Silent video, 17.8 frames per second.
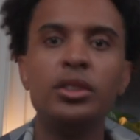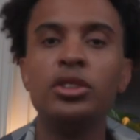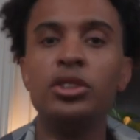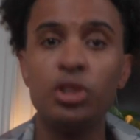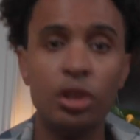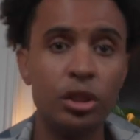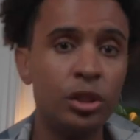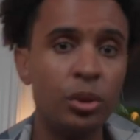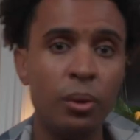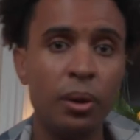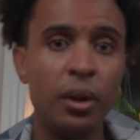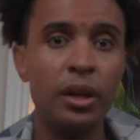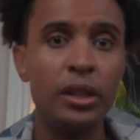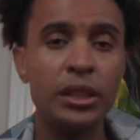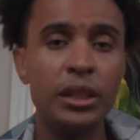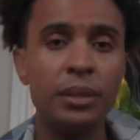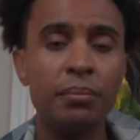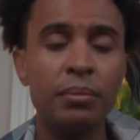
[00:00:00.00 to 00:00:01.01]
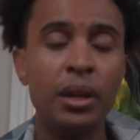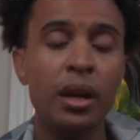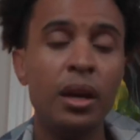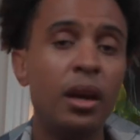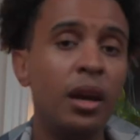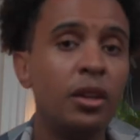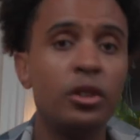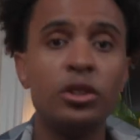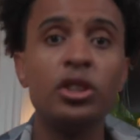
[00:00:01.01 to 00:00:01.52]
and search queries.
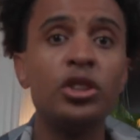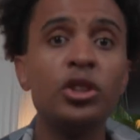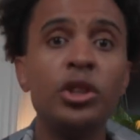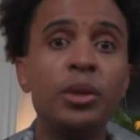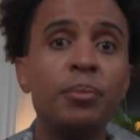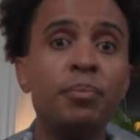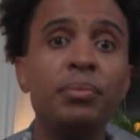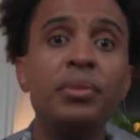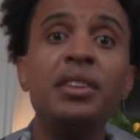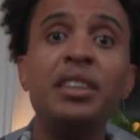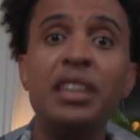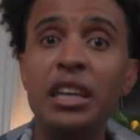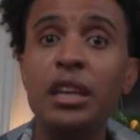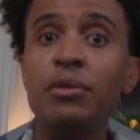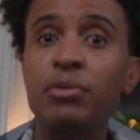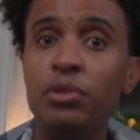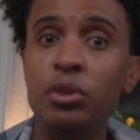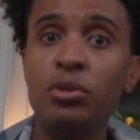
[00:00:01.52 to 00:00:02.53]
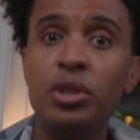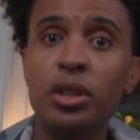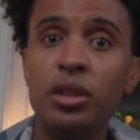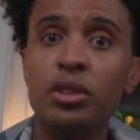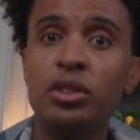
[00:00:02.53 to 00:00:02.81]
And there's also Diffusion